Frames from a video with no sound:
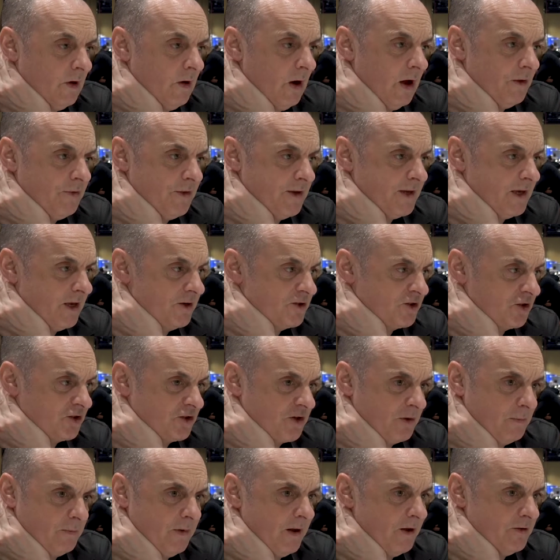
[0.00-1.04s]
I think
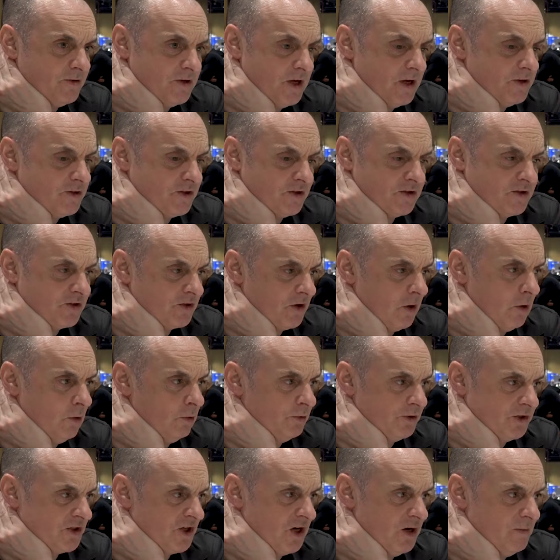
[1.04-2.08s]
it's it's as
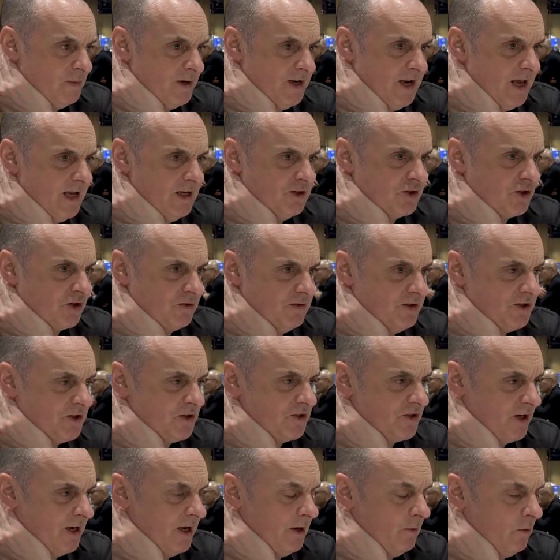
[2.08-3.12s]
old as human nature,
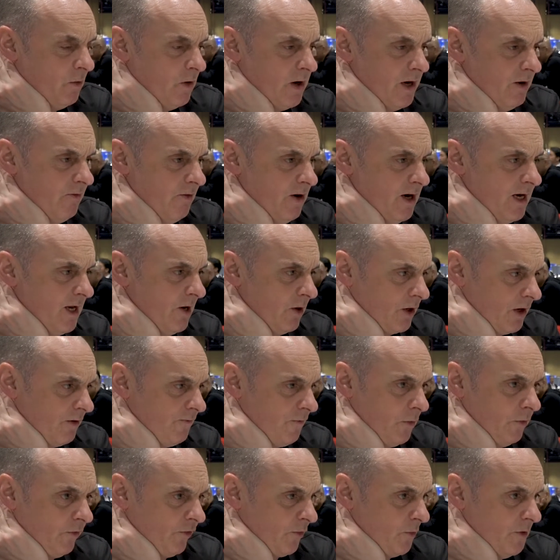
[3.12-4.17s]
isn't it? What you're really looking
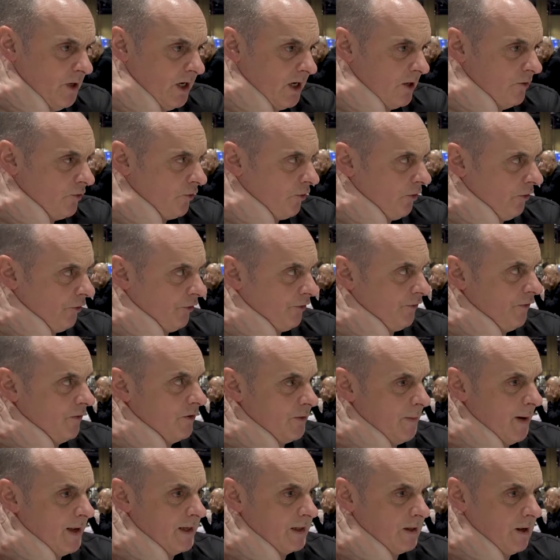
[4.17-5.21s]
for is someone you can trust
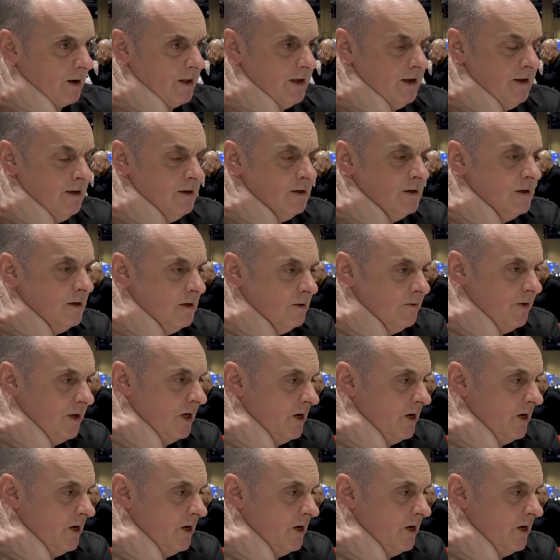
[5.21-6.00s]
fundamentally, that